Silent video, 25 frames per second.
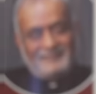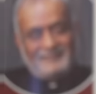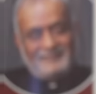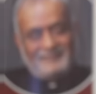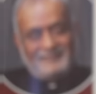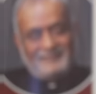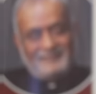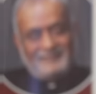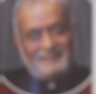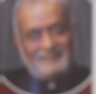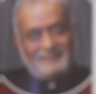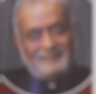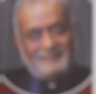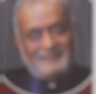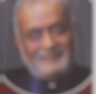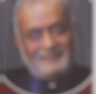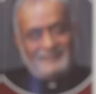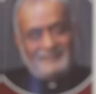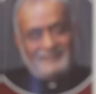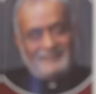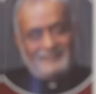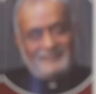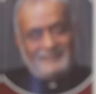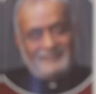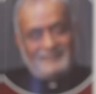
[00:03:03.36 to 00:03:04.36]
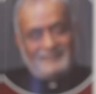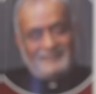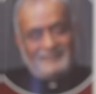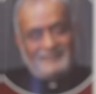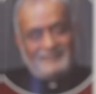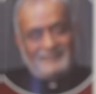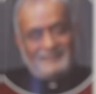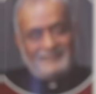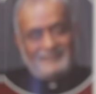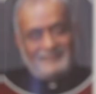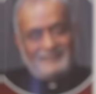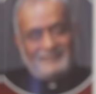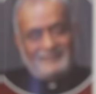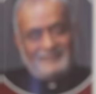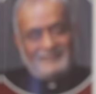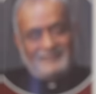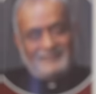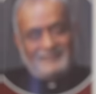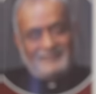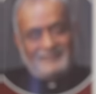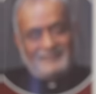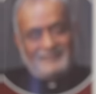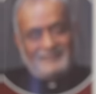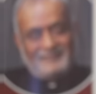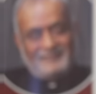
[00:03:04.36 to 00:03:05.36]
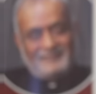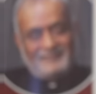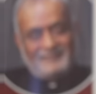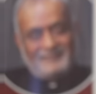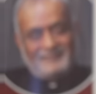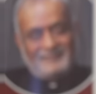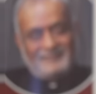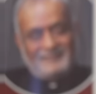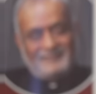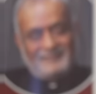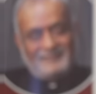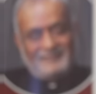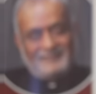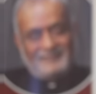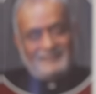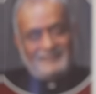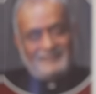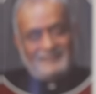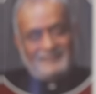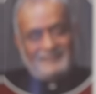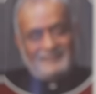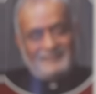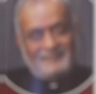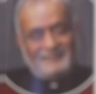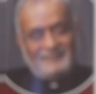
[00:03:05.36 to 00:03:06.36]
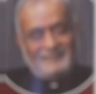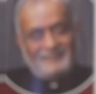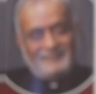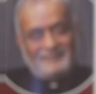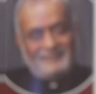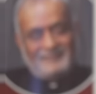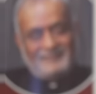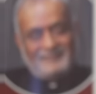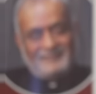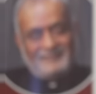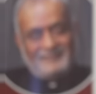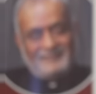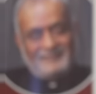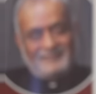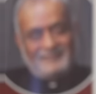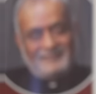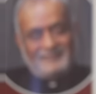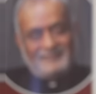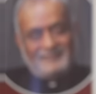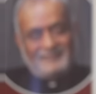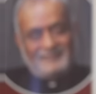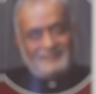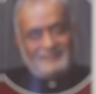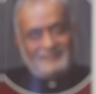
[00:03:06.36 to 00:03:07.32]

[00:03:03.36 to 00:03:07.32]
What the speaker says: [no speech]